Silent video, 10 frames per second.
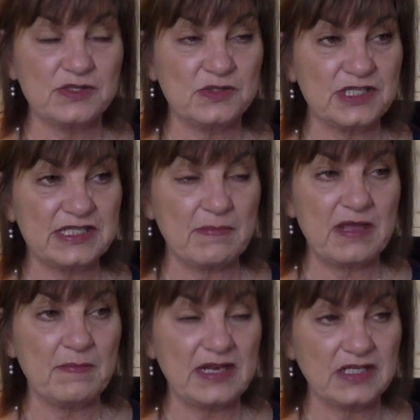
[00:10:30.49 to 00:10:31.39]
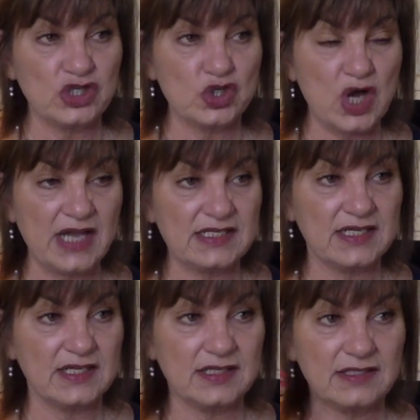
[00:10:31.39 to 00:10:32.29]
So just give me a minute to try
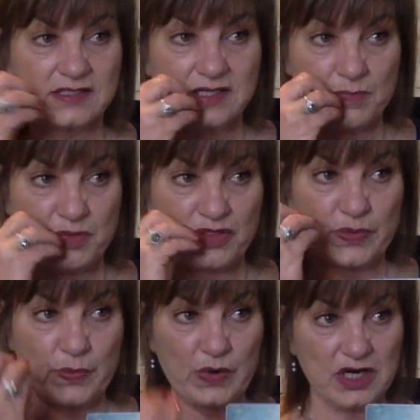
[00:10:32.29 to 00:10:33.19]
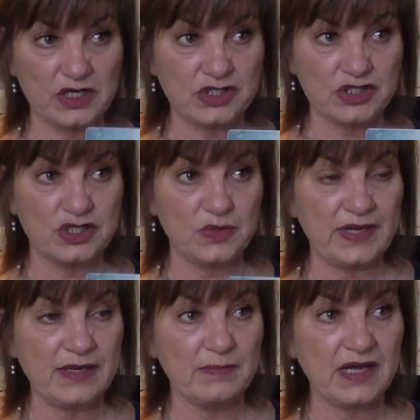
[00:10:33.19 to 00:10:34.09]
to put the words to
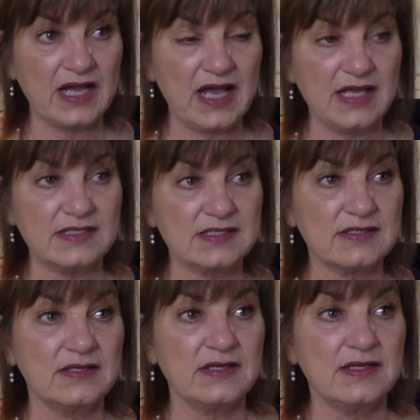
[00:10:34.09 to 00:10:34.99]
it, because